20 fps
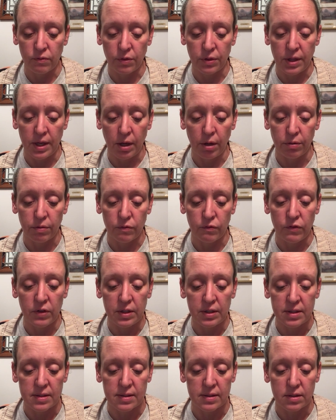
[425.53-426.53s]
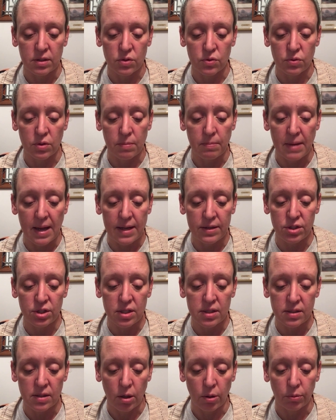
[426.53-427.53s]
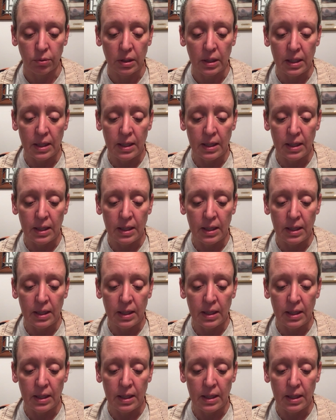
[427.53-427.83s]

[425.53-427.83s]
for the health and fitness industry matched his own,